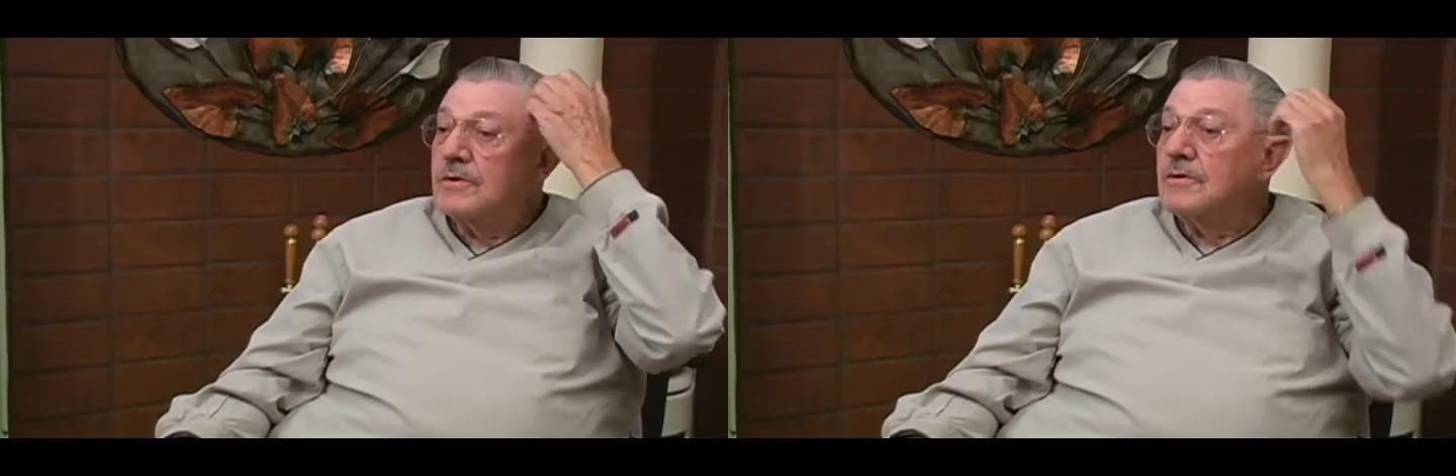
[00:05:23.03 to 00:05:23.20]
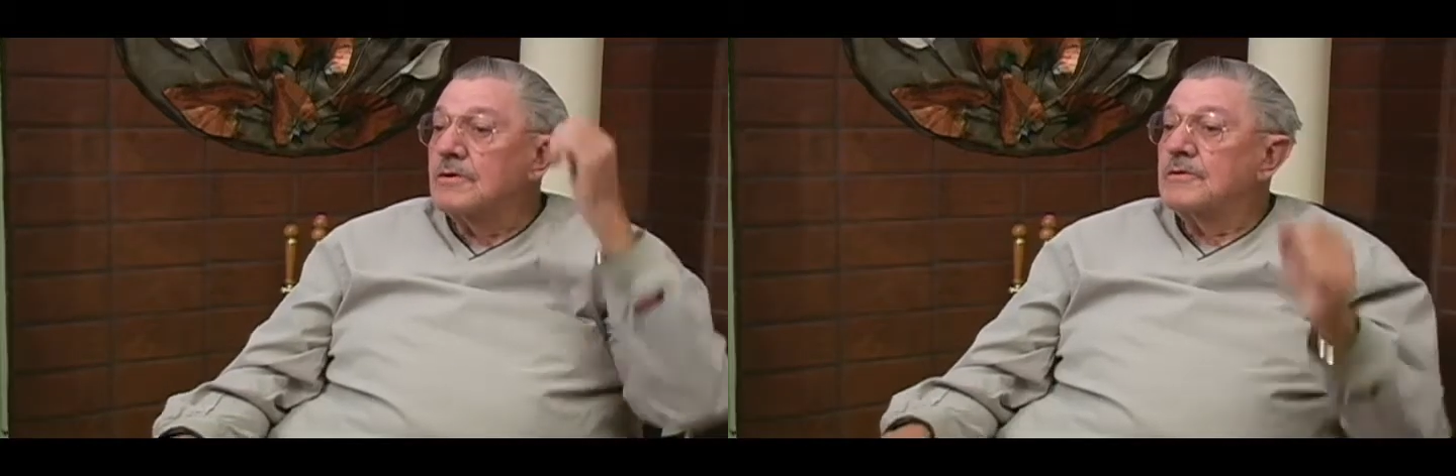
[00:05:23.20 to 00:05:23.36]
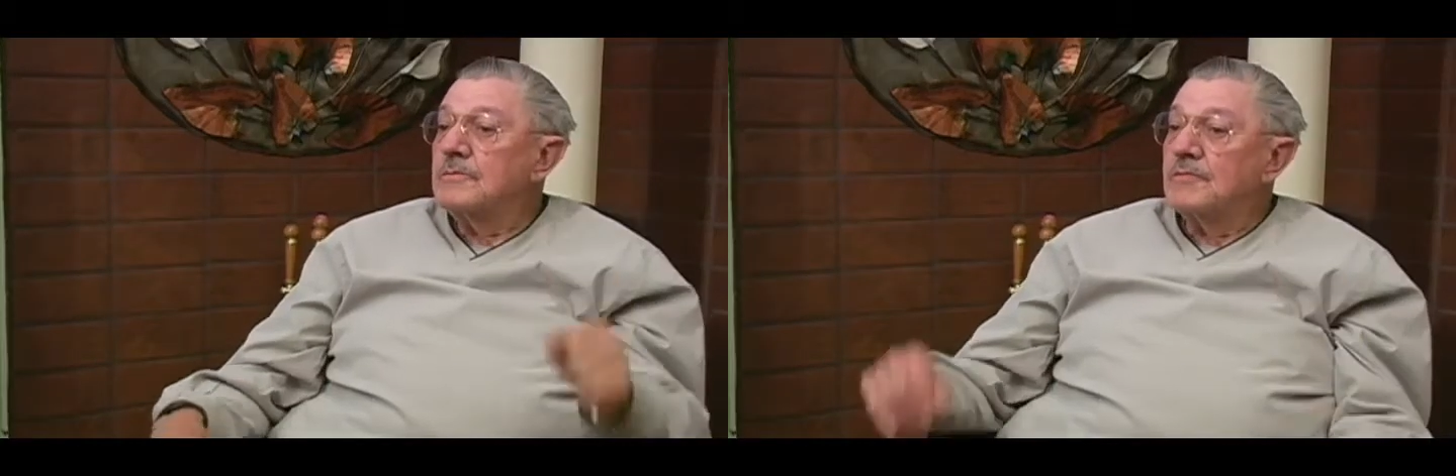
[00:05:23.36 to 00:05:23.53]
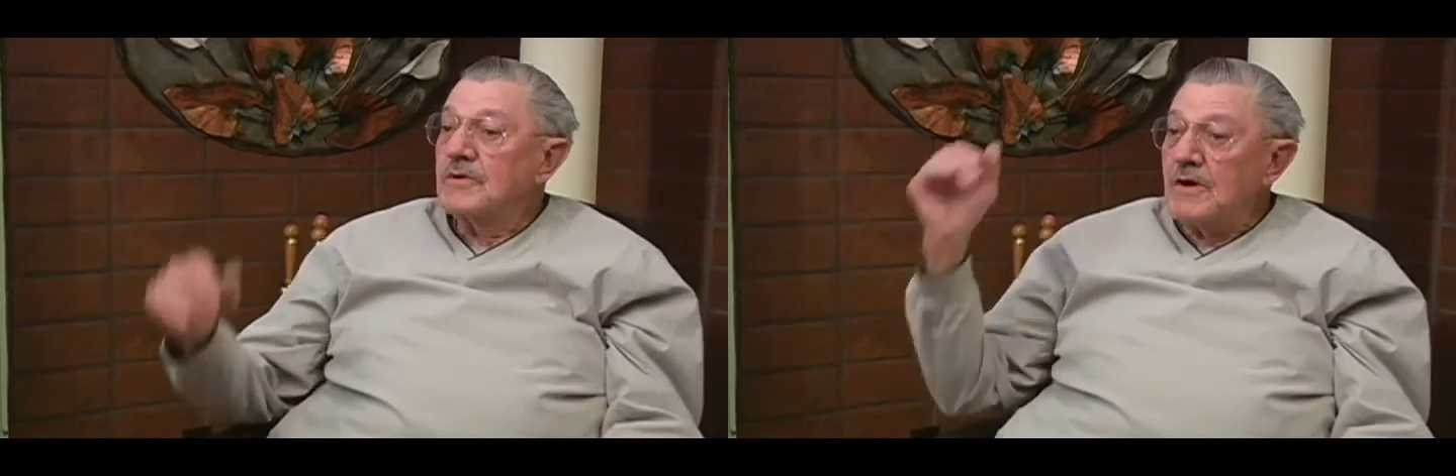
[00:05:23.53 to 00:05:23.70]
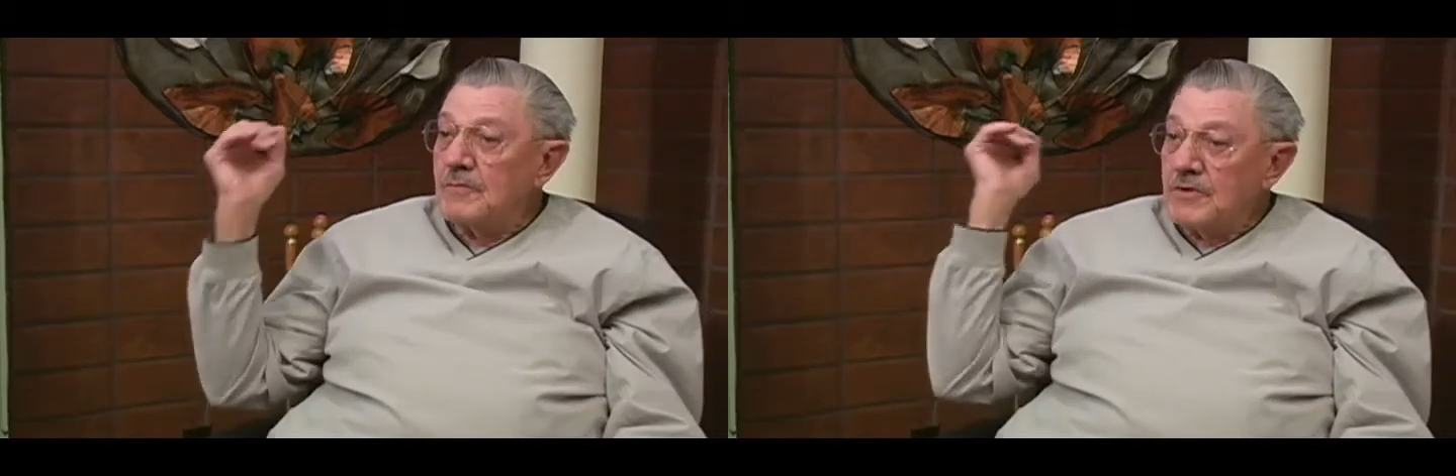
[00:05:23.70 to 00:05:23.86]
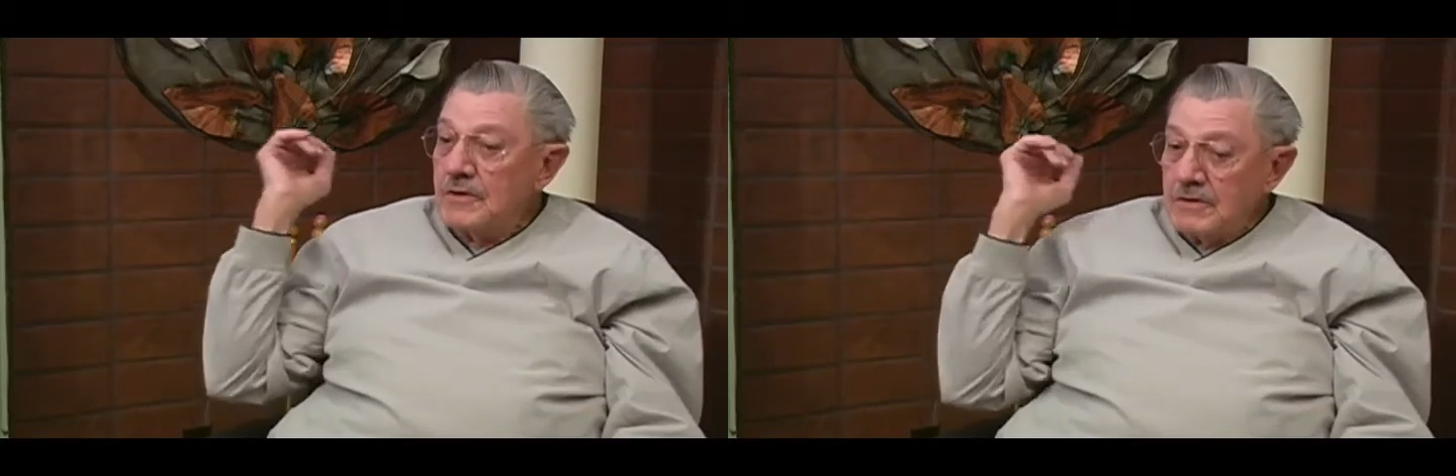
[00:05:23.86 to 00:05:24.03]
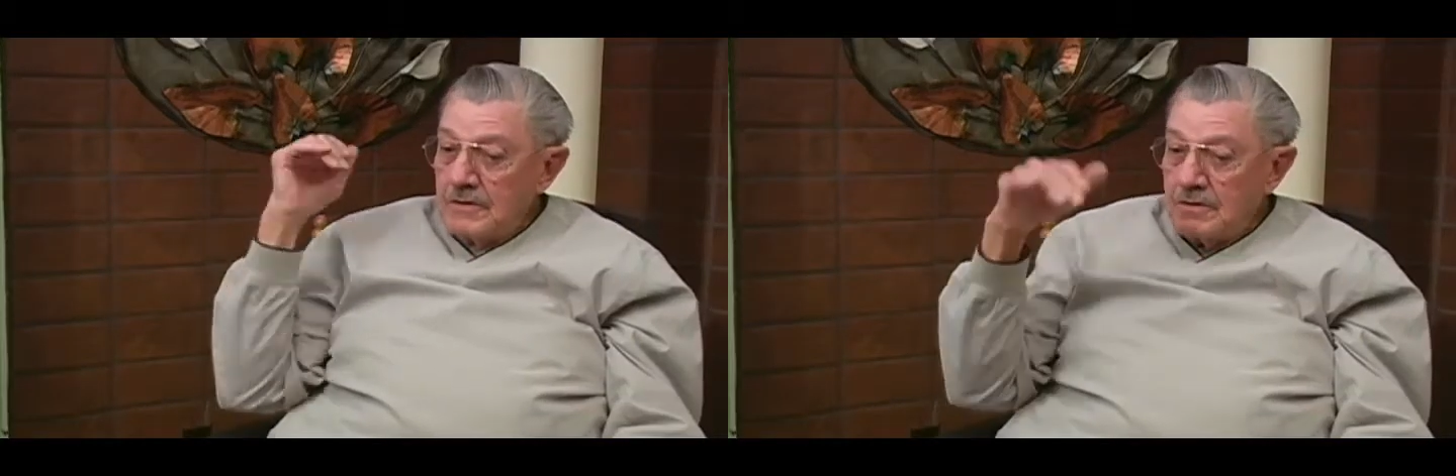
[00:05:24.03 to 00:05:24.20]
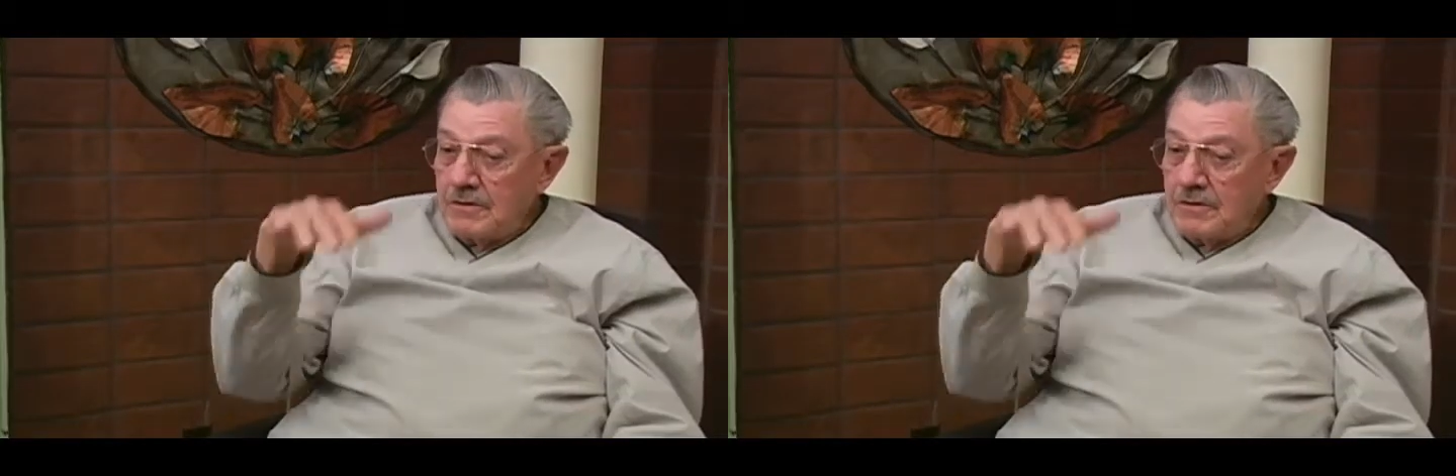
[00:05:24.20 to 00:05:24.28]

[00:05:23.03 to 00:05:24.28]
heard them coming